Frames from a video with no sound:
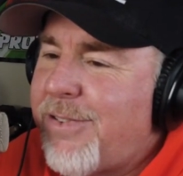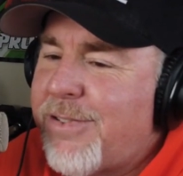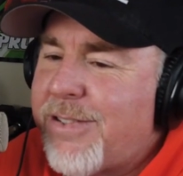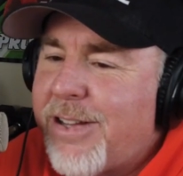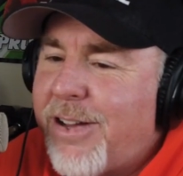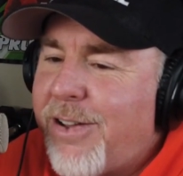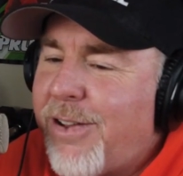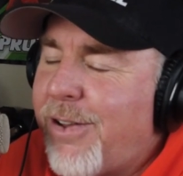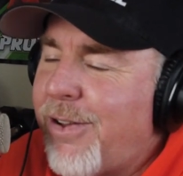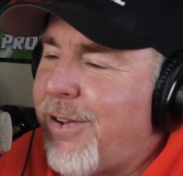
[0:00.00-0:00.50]
That
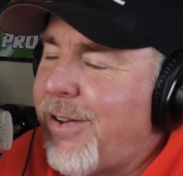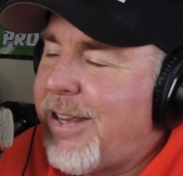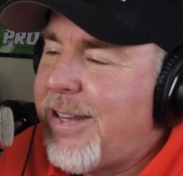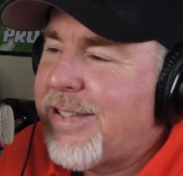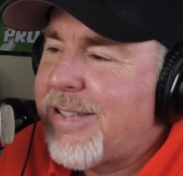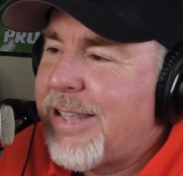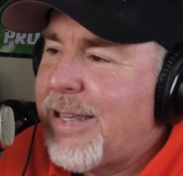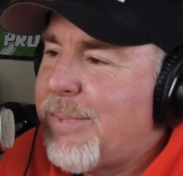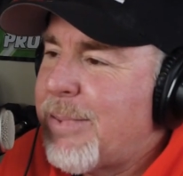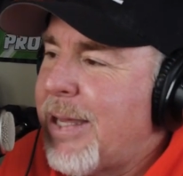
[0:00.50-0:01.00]
dude's
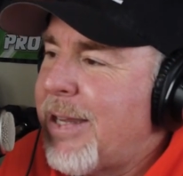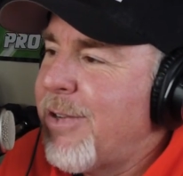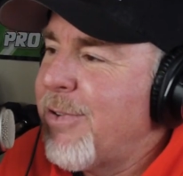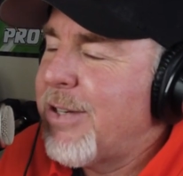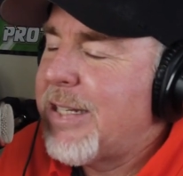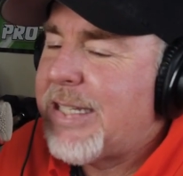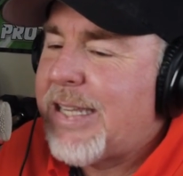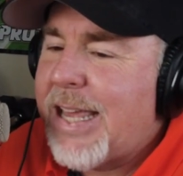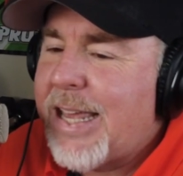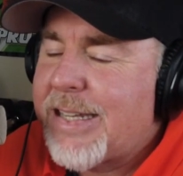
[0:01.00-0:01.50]
he sleeps
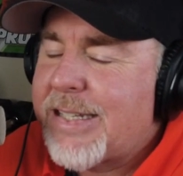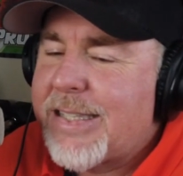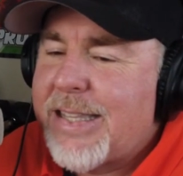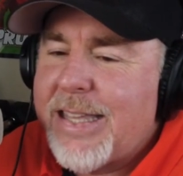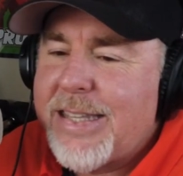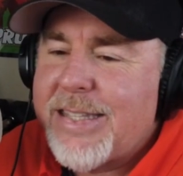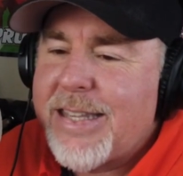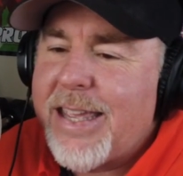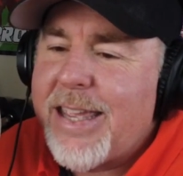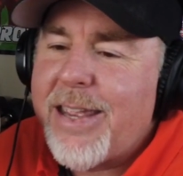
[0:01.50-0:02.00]
under his
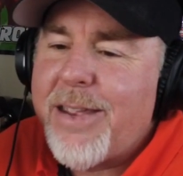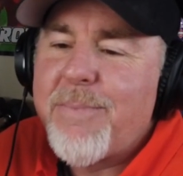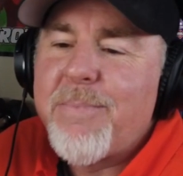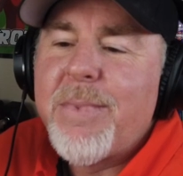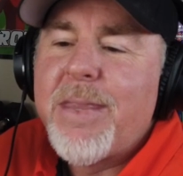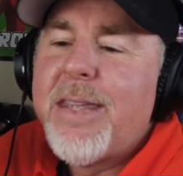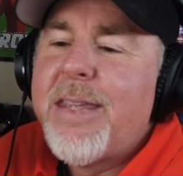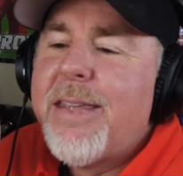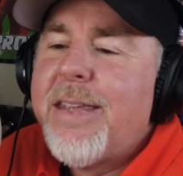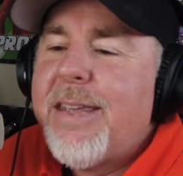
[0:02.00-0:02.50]
desk, they
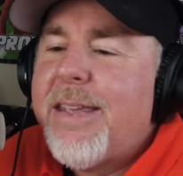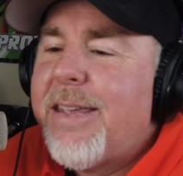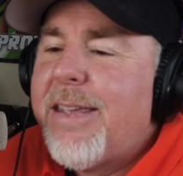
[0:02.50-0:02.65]
say.